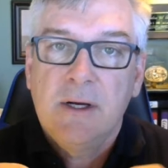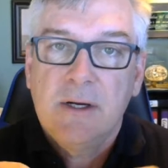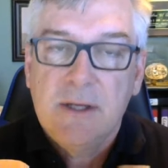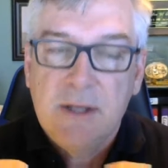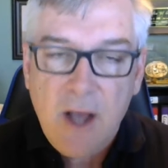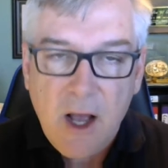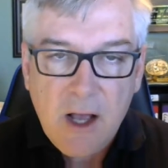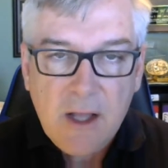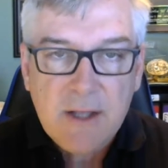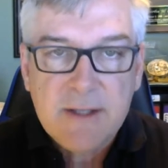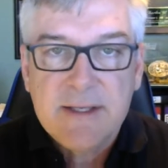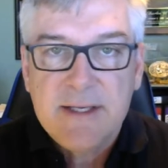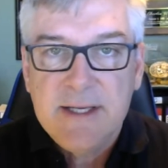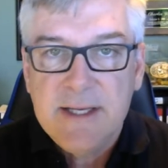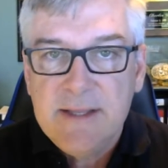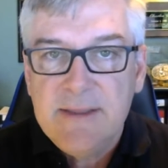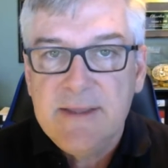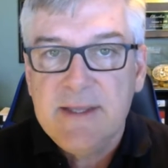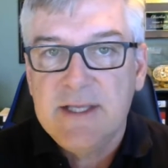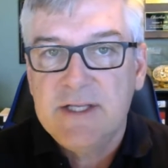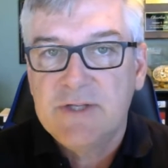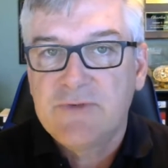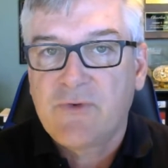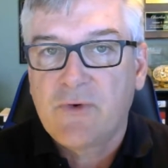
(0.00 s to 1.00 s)
God did
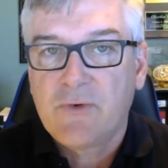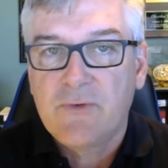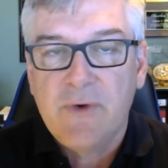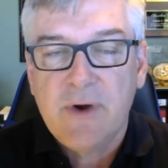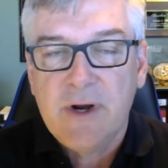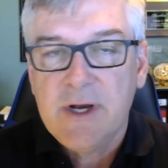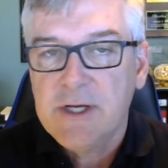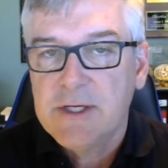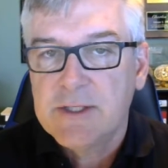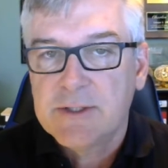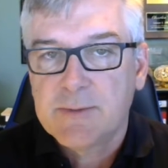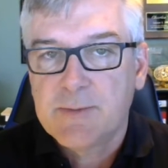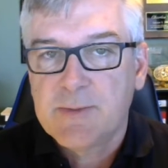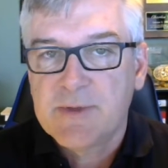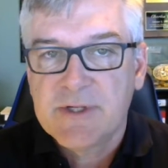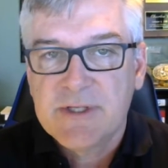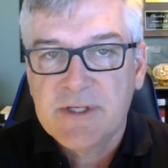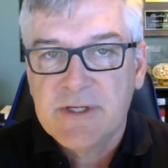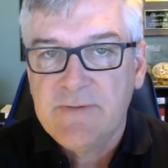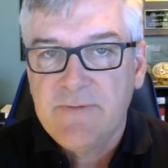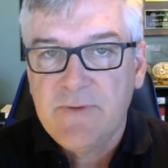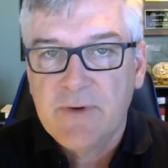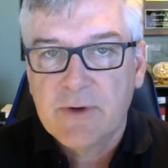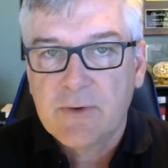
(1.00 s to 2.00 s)
these for very
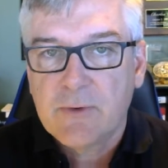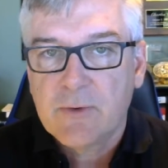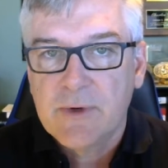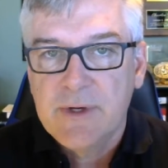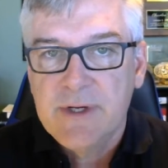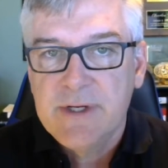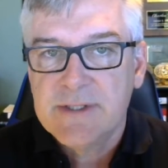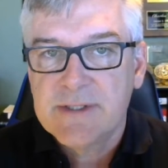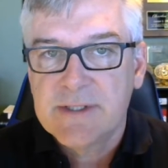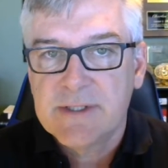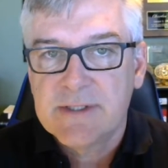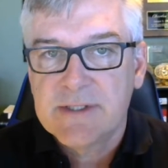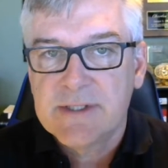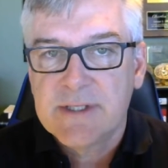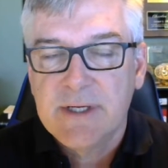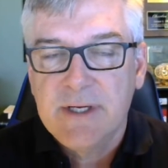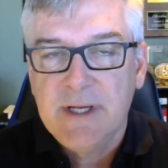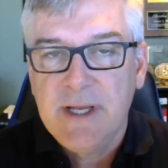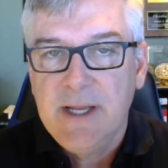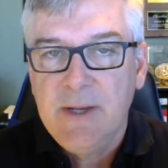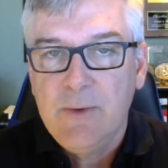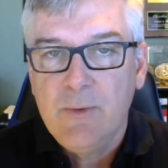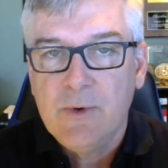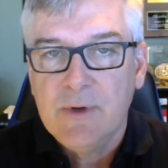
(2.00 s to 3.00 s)
specific reasons.
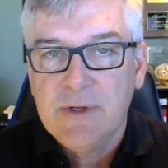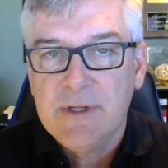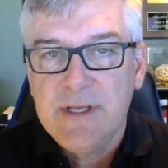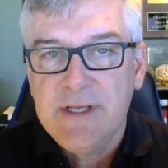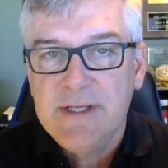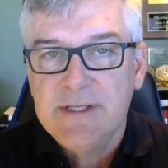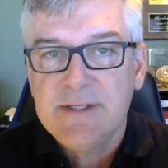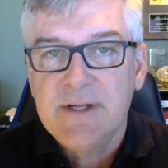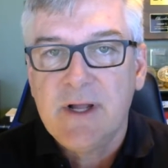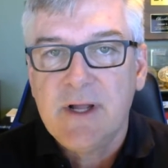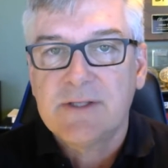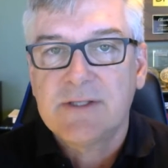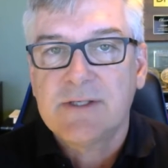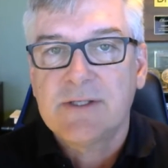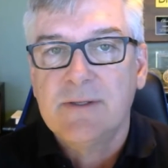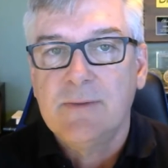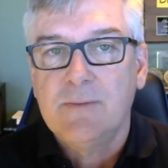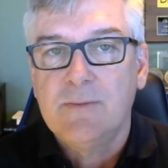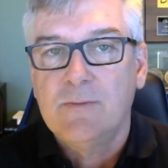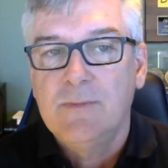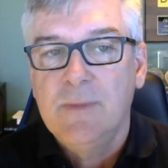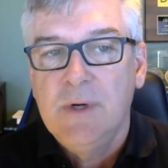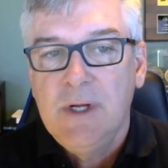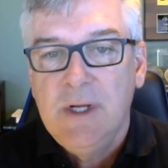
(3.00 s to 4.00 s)
He's not
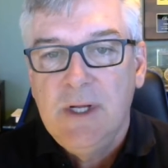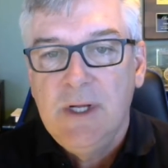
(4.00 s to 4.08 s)
some